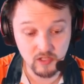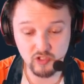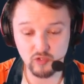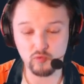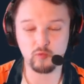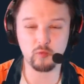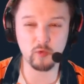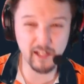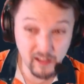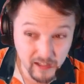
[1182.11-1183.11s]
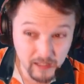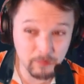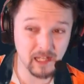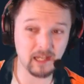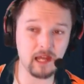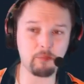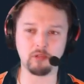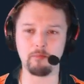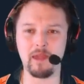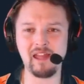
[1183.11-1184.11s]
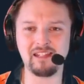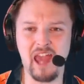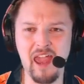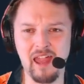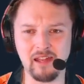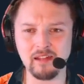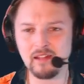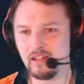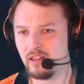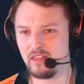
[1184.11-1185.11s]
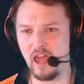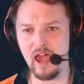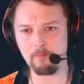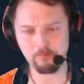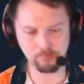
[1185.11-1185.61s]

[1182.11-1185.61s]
Just really being able to maintain that